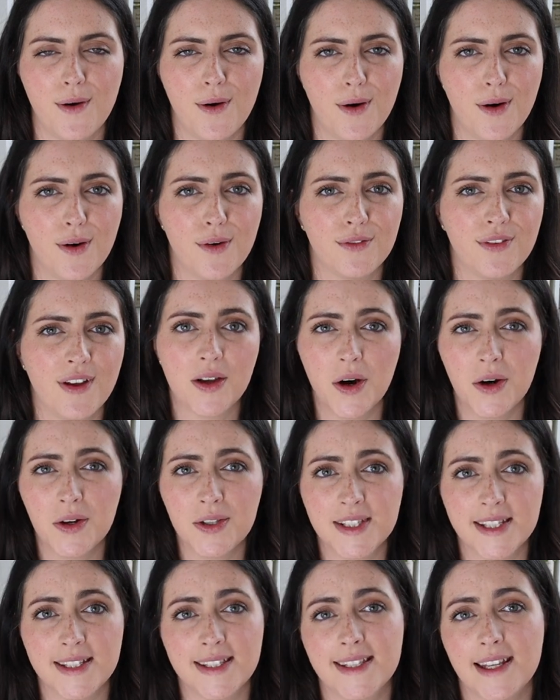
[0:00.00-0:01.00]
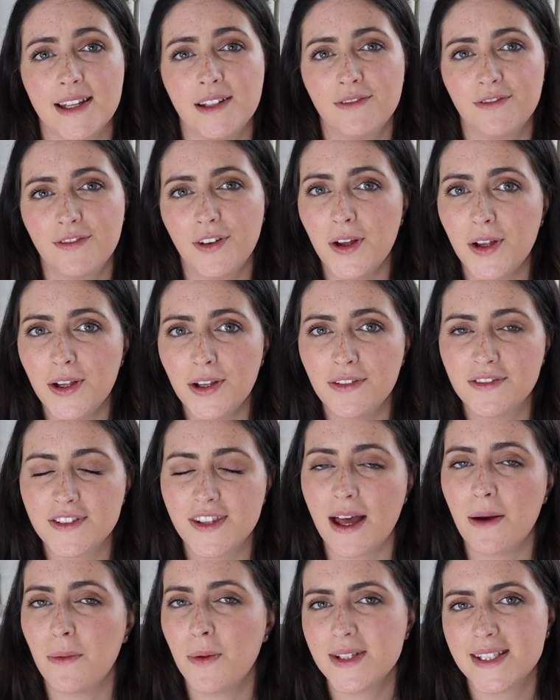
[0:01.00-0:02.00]
of costs involved.
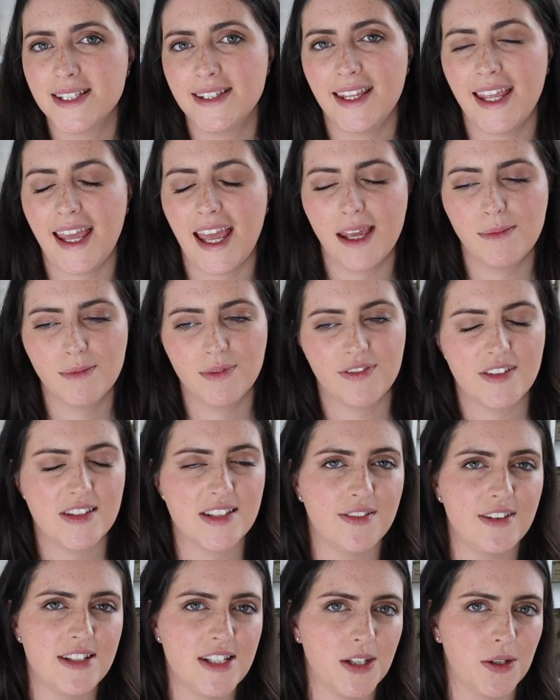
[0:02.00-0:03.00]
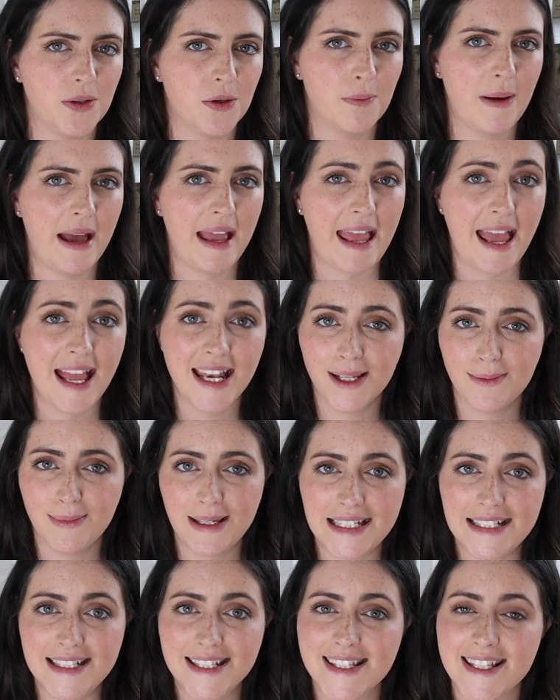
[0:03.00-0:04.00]
That wasn't the aim of this video by any
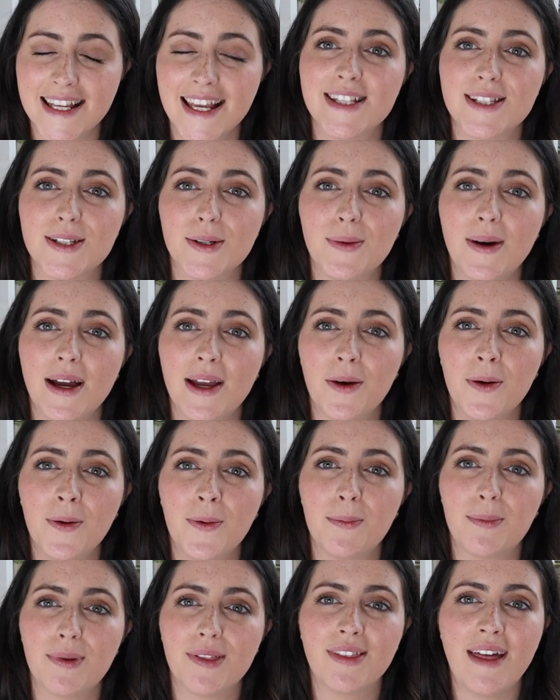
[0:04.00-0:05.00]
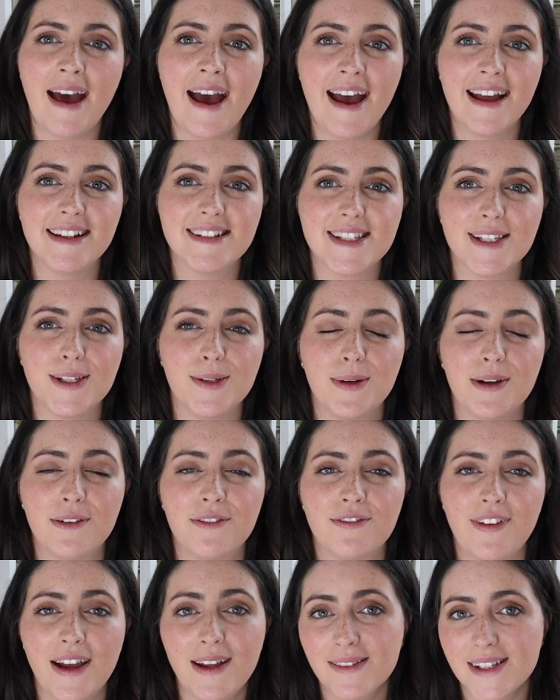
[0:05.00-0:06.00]
means. So I hope that you
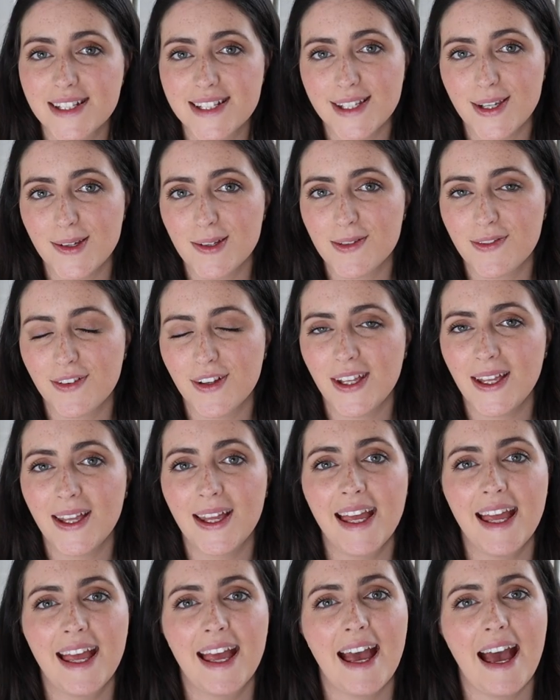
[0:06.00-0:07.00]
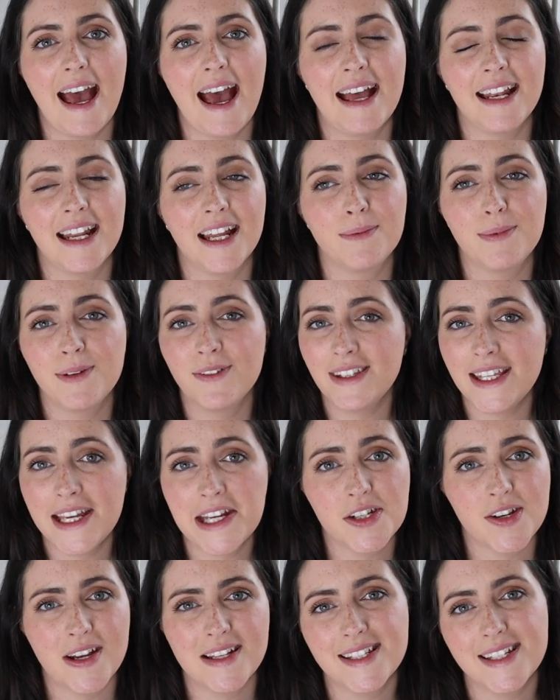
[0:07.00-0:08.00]
have found this useful and I'd be really
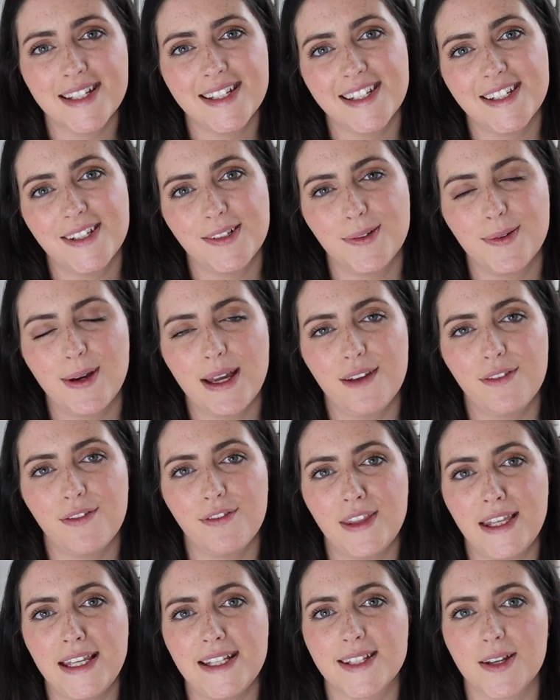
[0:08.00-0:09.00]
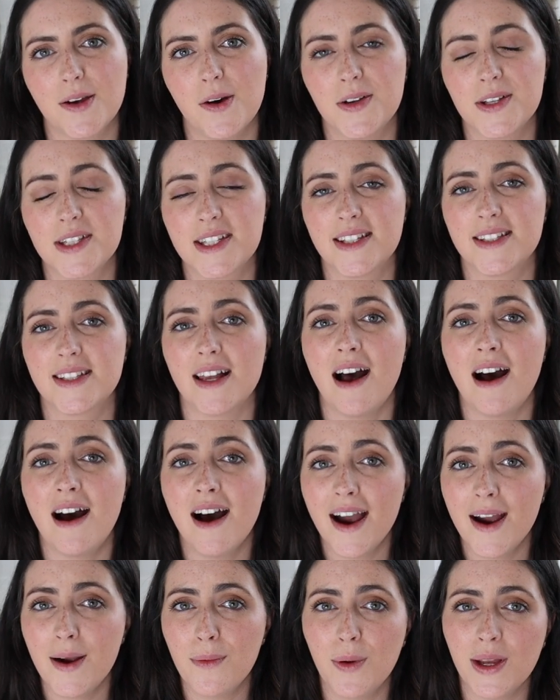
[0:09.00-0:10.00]
interested to know if these costs
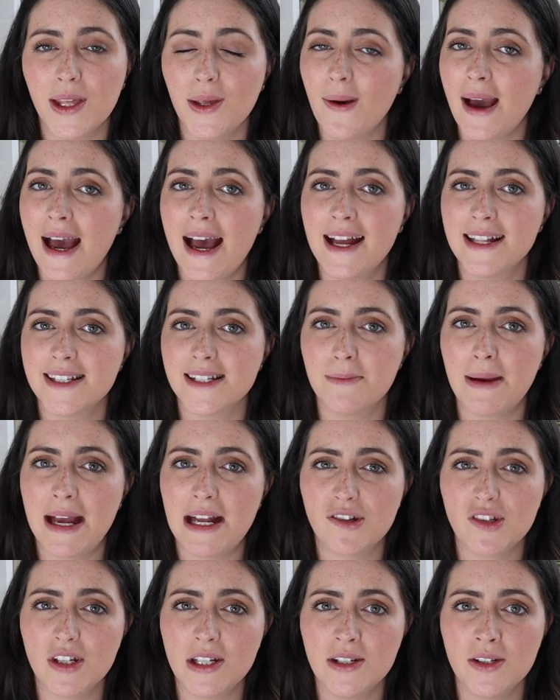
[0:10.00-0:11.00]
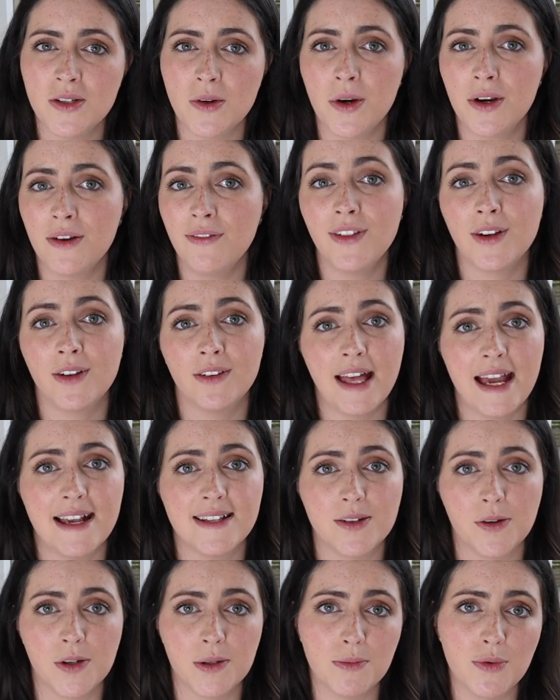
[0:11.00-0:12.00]
are what you had imagined or if they're
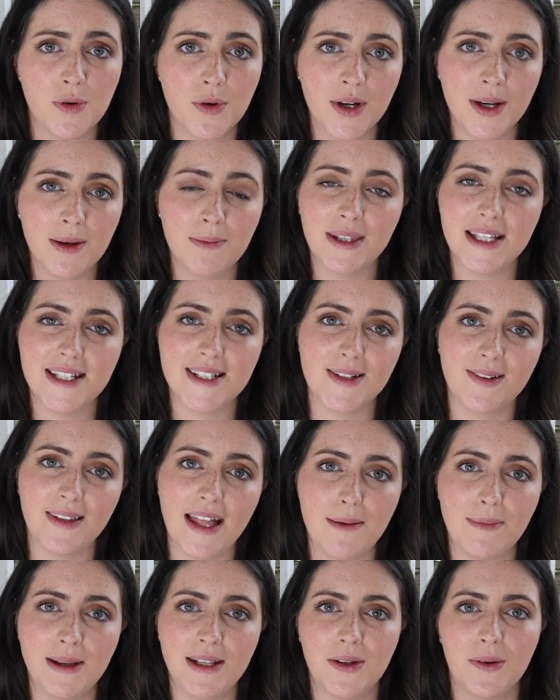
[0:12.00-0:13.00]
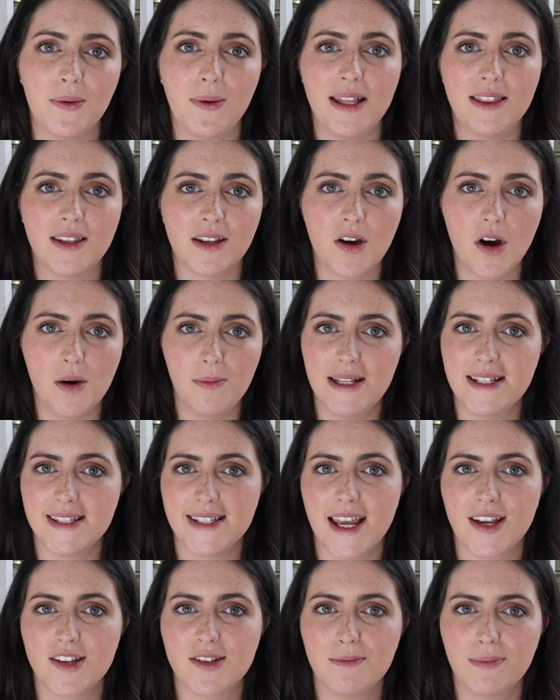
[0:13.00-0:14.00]
less or more. Please do let me know in the comment
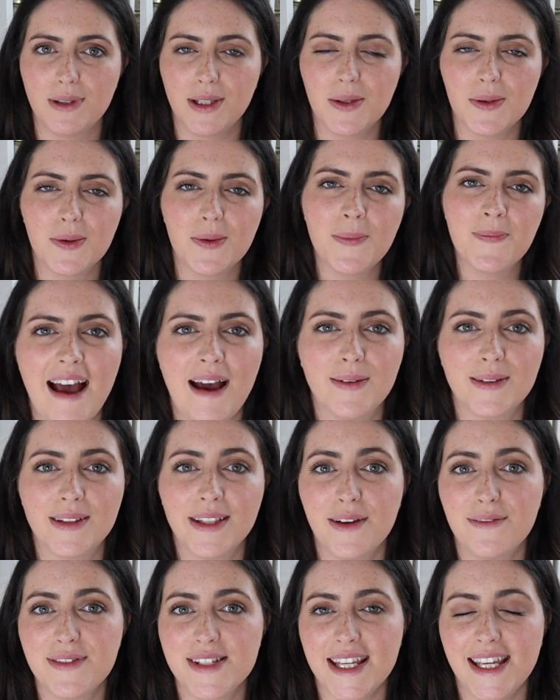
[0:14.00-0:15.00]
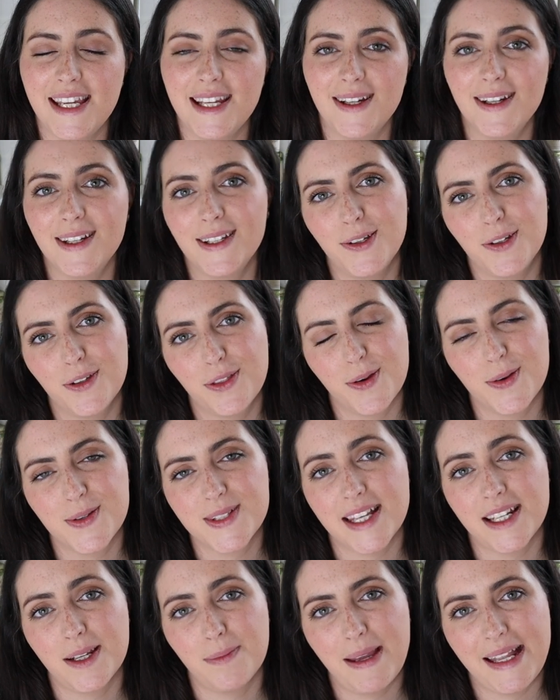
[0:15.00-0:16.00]
section below. I would love to hear your
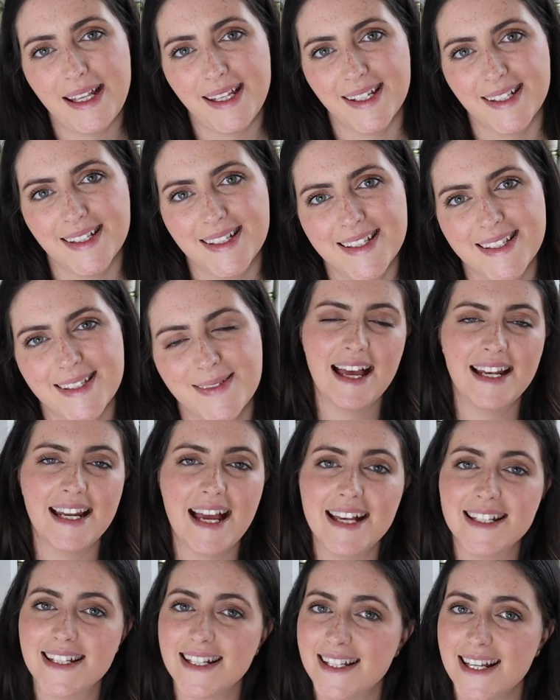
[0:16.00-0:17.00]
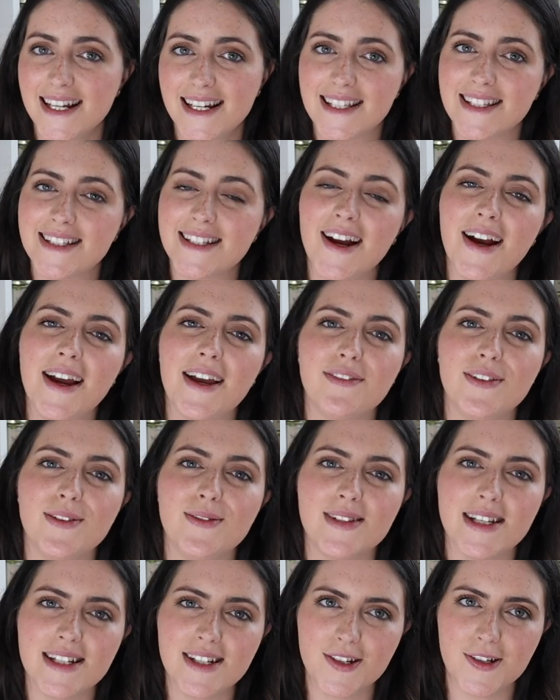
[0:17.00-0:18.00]
thoughts and opinions. And as I said at the start, if you
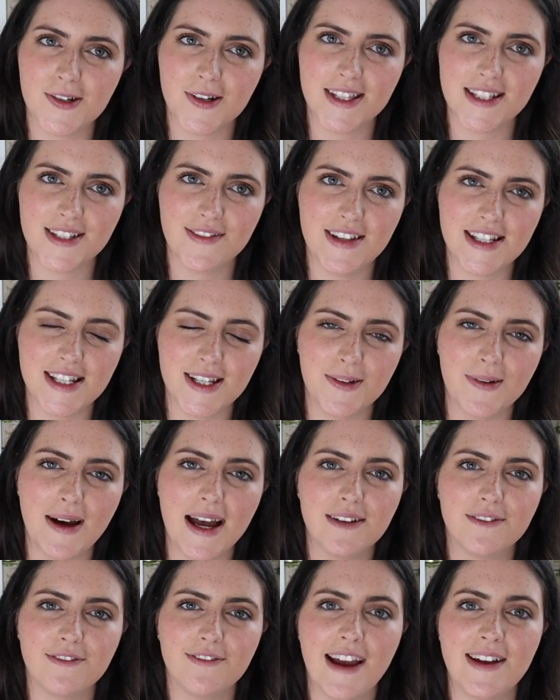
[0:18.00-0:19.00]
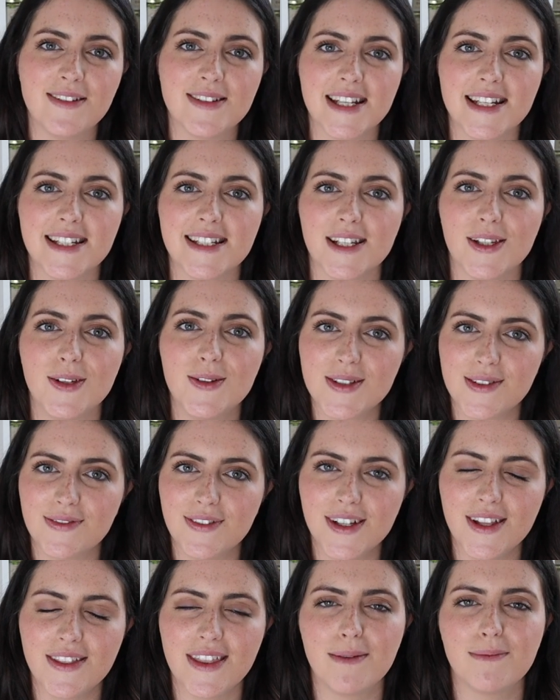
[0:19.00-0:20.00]
did enjoy this video and found it
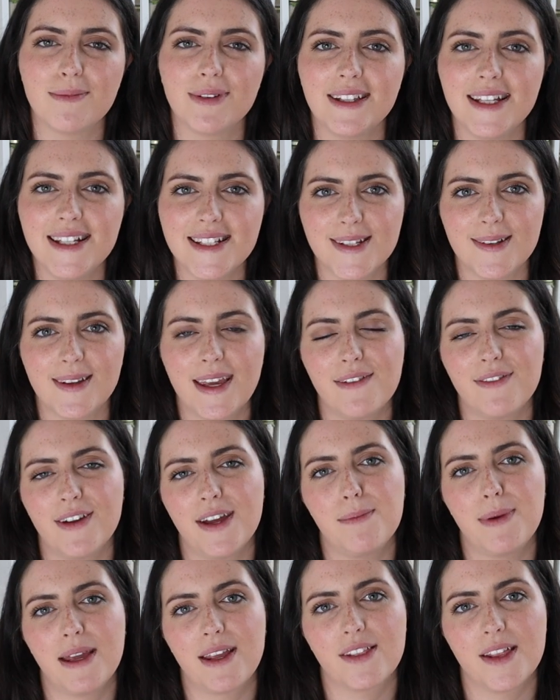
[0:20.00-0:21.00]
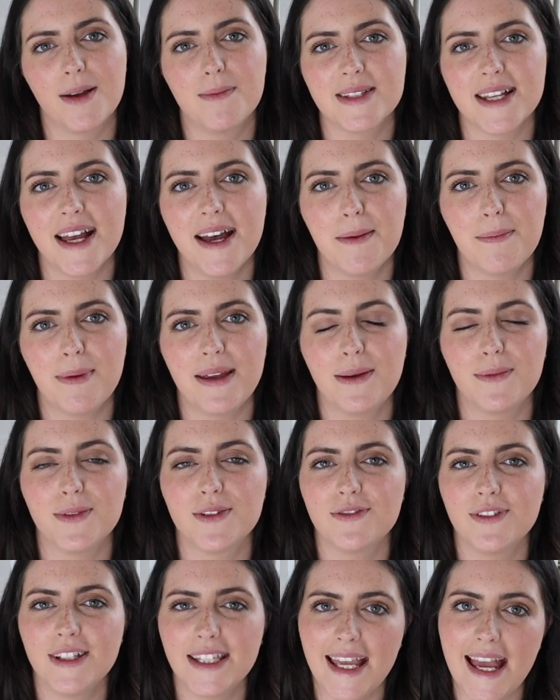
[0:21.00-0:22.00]
useful, then please do give it a big thumbs up. It
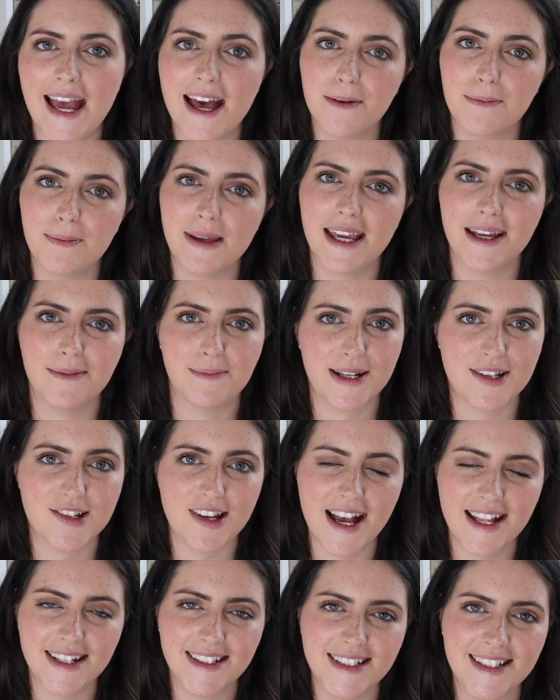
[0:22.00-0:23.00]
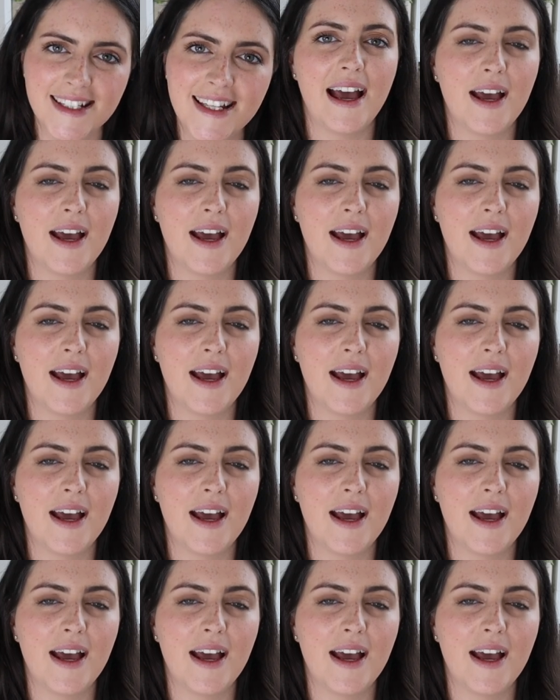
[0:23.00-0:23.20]
would really help me and my channel.